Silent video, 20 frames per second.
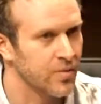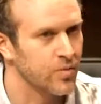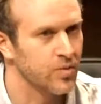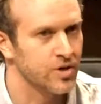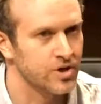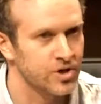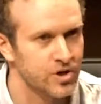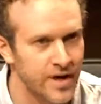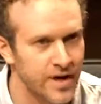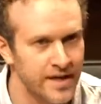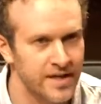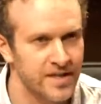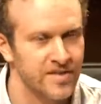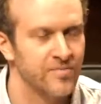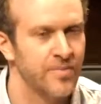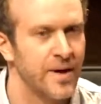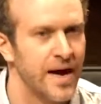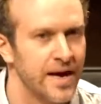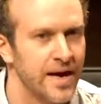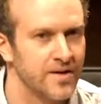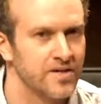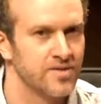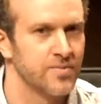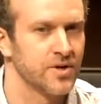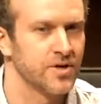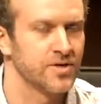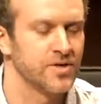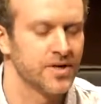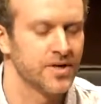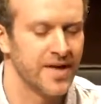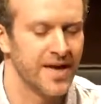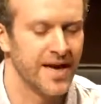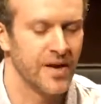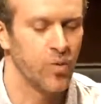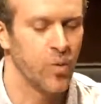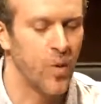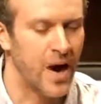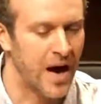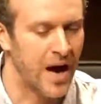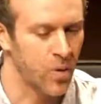want to try and give back as much as I
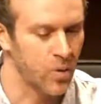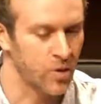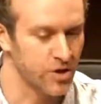can while